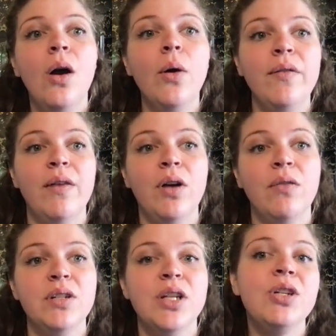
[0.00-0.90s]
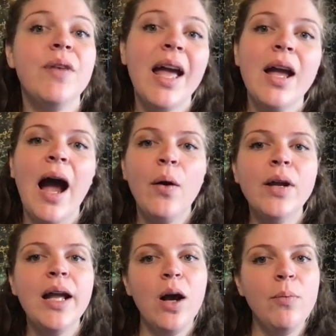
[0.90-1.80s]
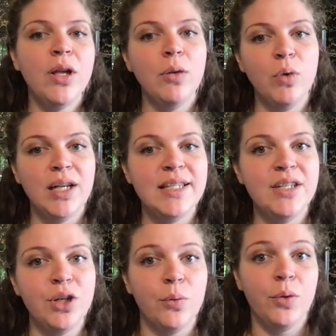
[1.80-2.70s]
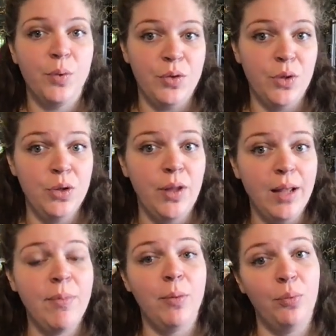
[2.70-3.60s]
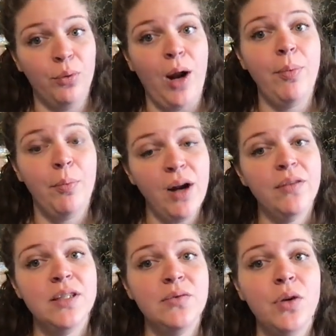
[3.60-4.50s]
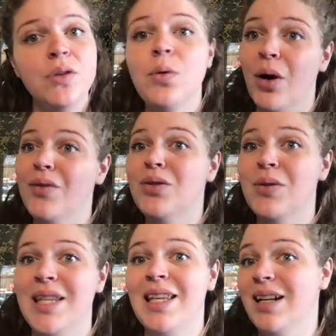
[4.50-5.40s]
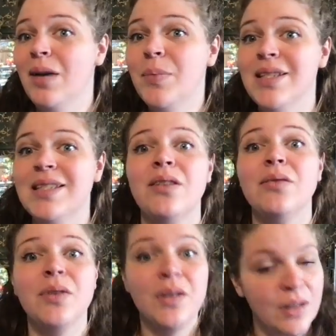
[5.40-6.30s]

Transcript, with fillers: Or even have a conversation of, "Hey, how can I help make your mornings easier? Would would, you like me to prep breakfast for you so all you have to do is heat it up instead of